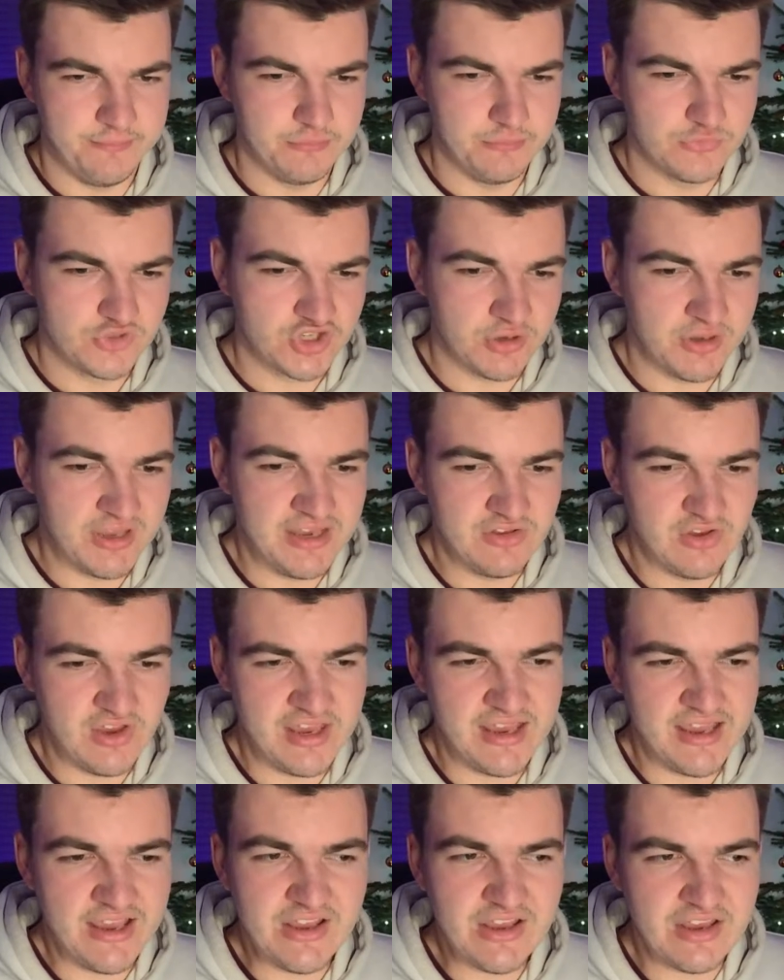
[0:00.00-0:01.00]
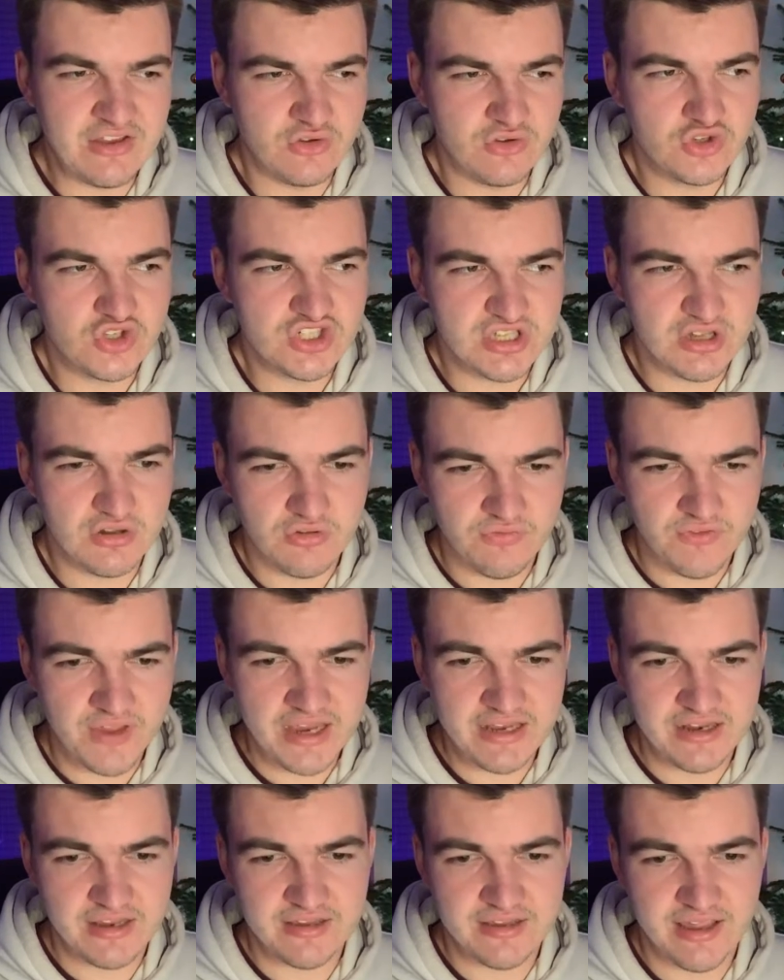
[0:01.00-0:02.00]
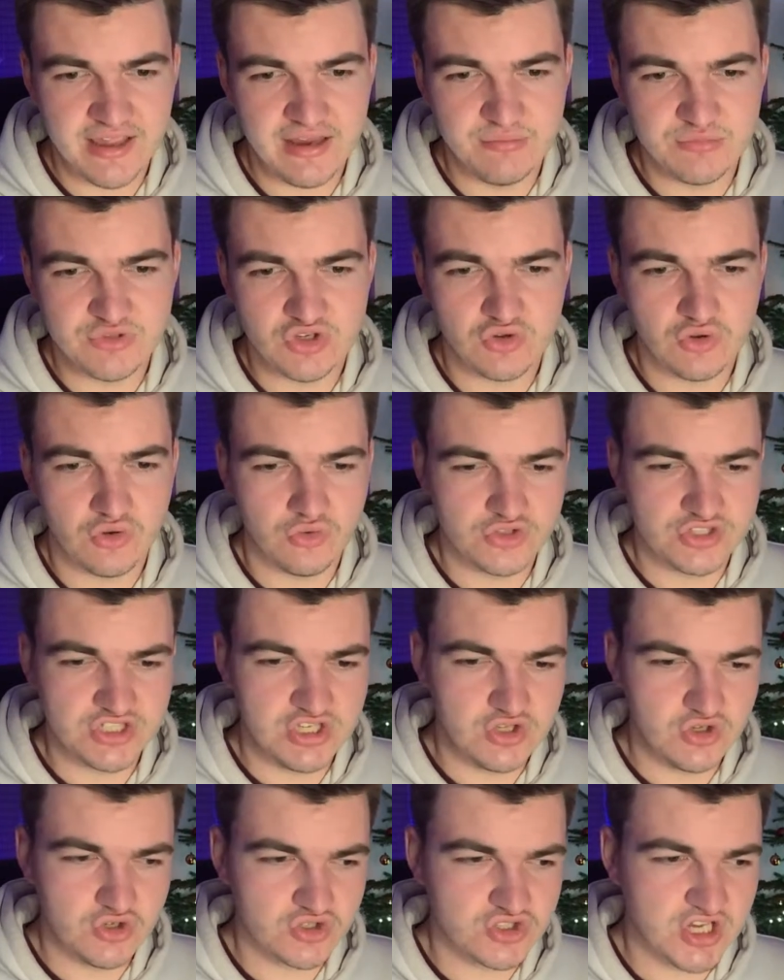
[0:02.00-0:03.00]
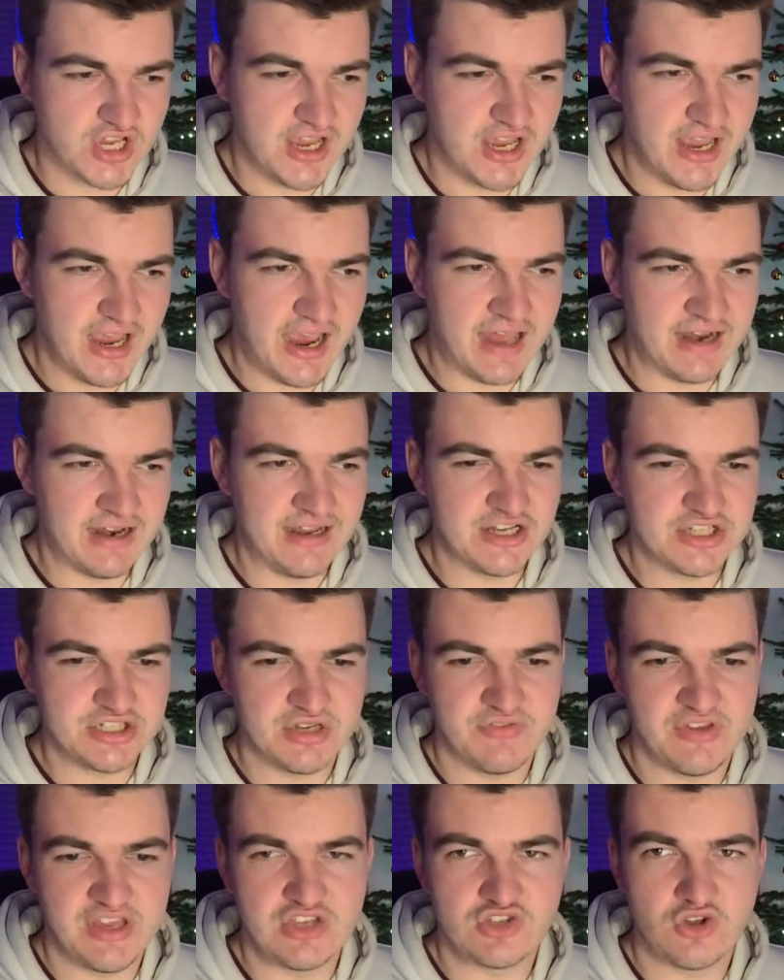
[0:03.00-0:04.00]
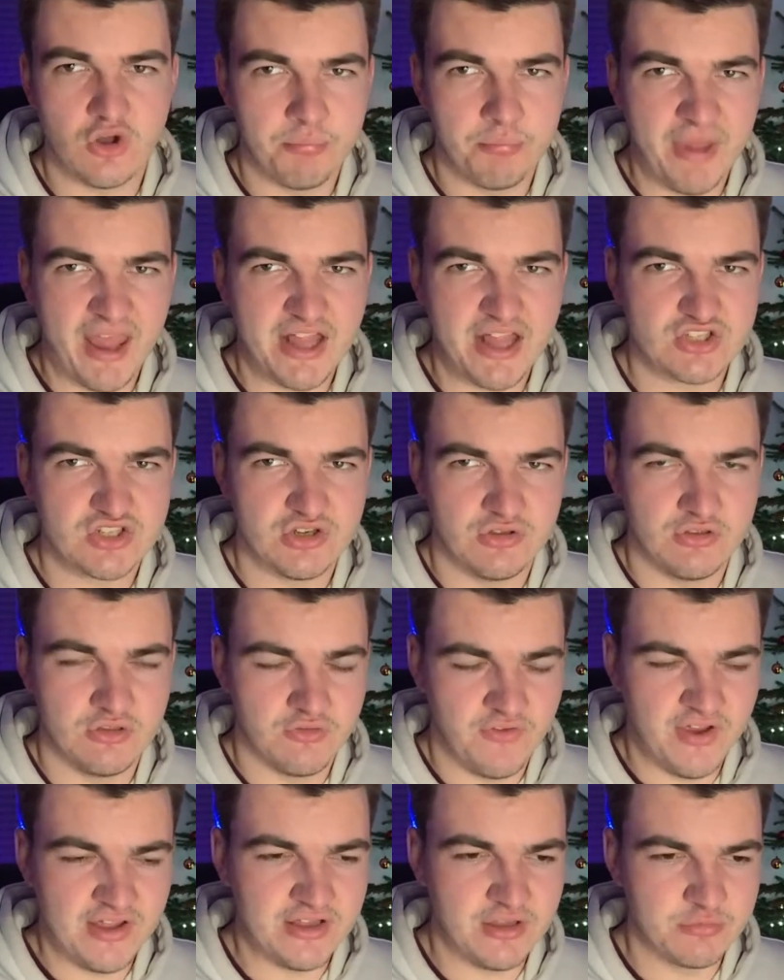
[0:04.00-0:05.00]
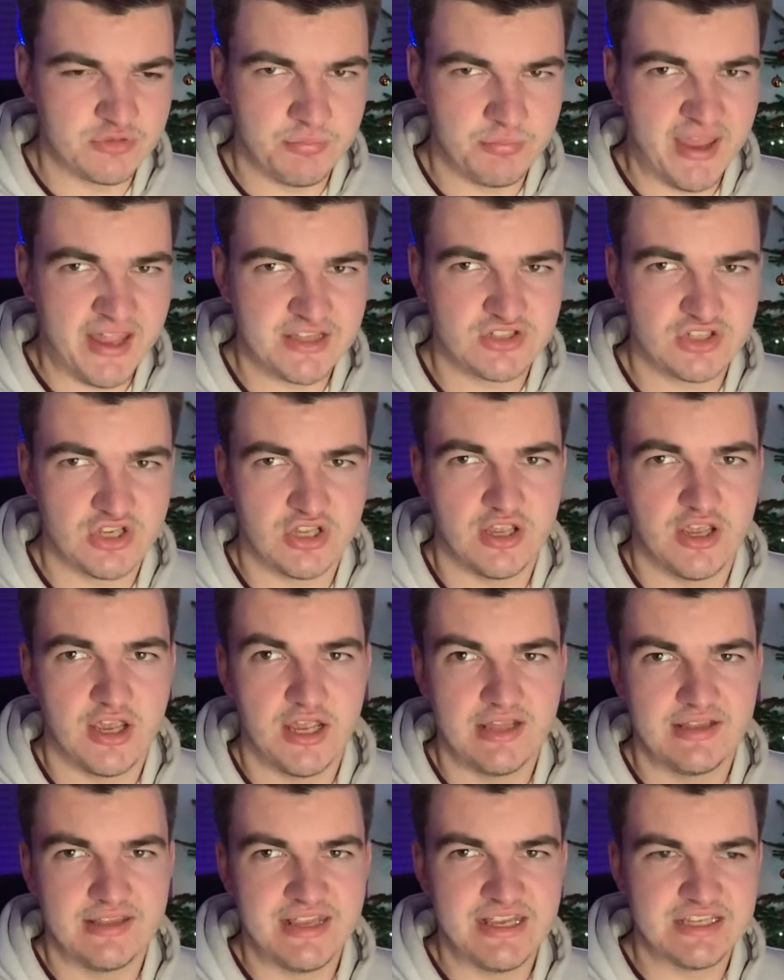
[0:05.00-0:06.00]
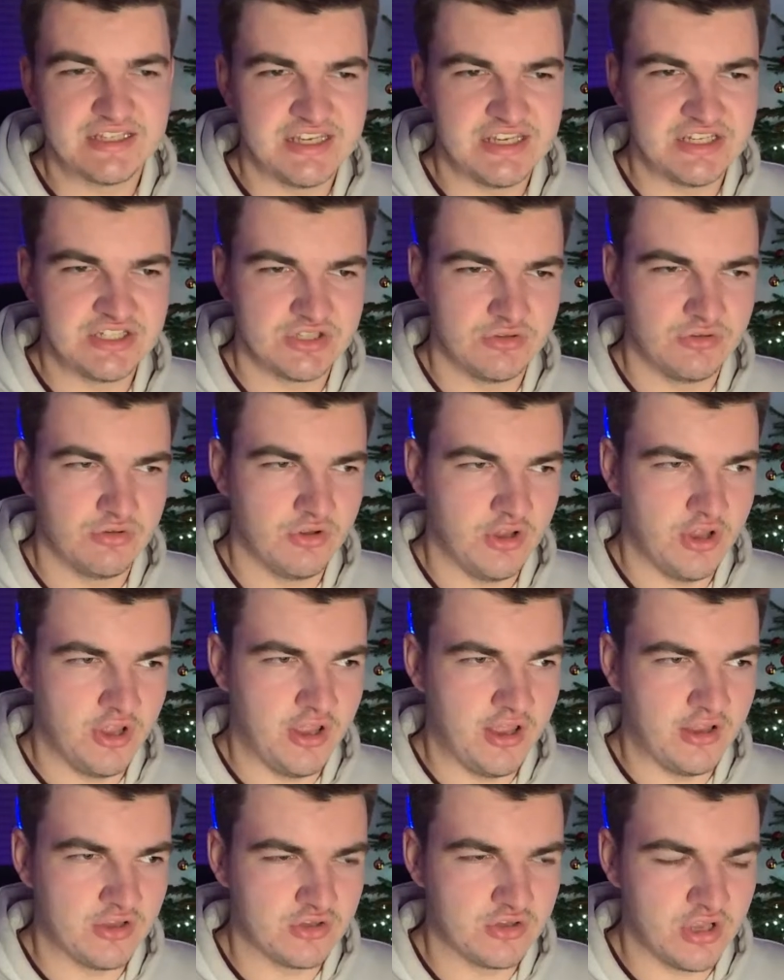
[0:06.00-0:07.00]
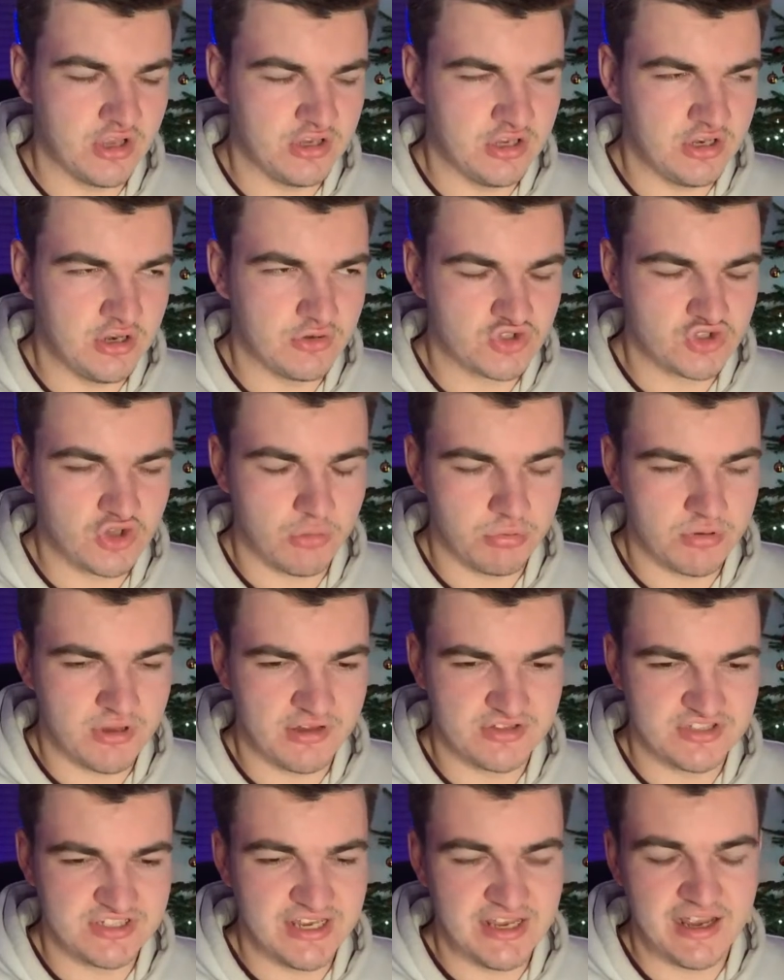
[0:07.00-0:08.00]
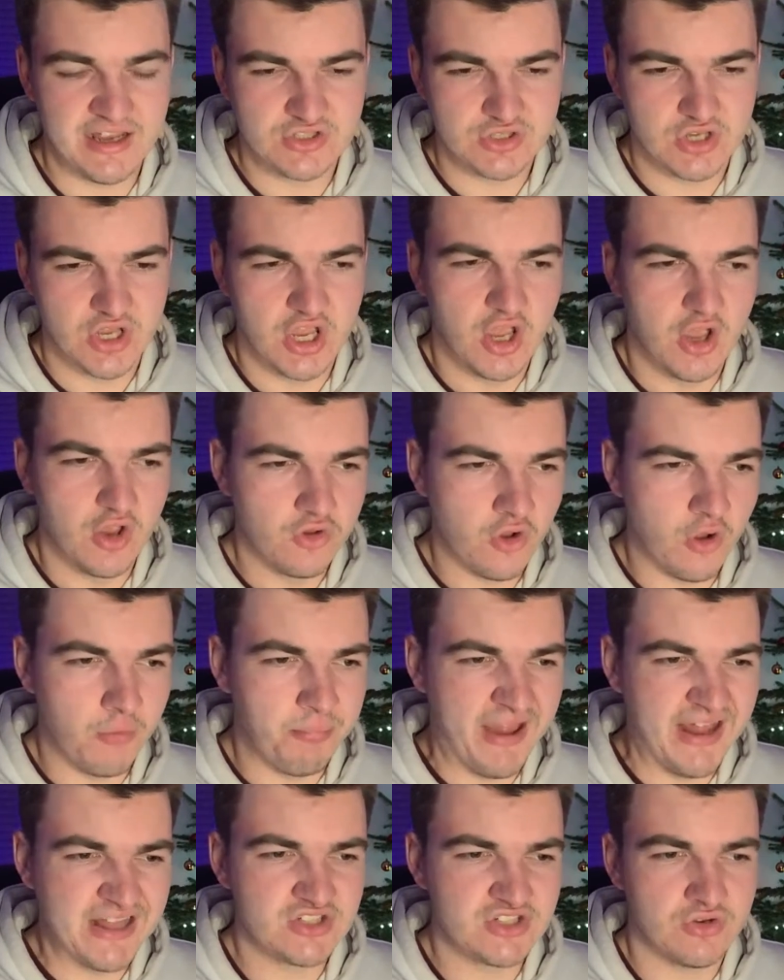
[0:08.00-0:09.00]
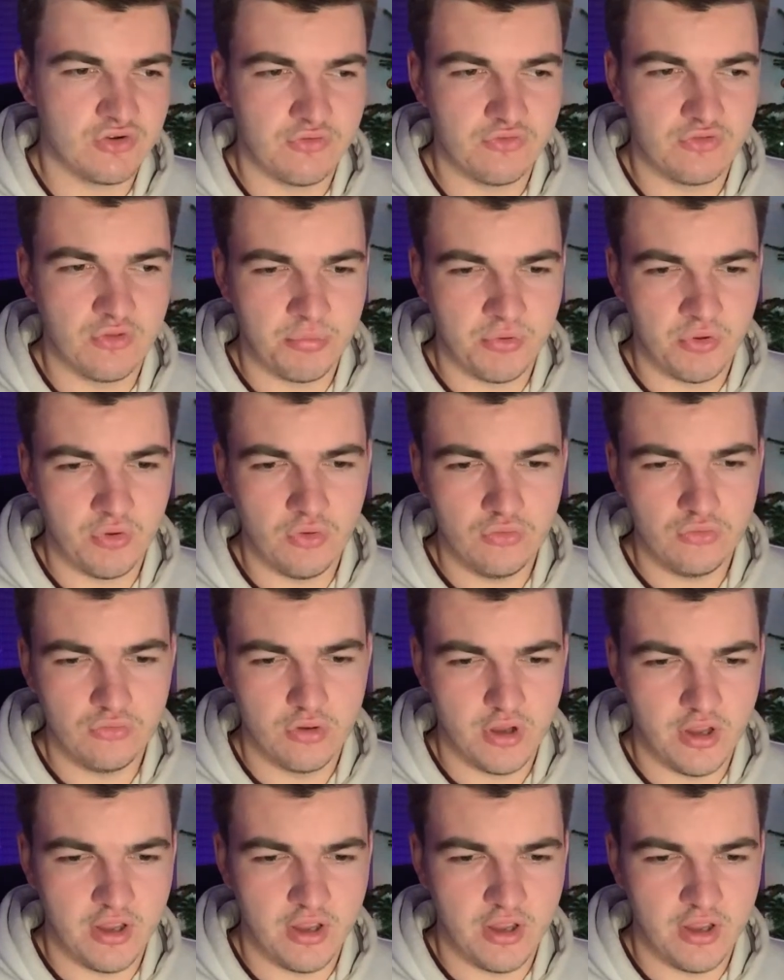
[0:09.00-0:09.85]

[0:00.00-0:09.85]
So he does still fade in games, of course he does, and I actually think he's got better and developed better this season. At Stockport County, he has got better off the ball.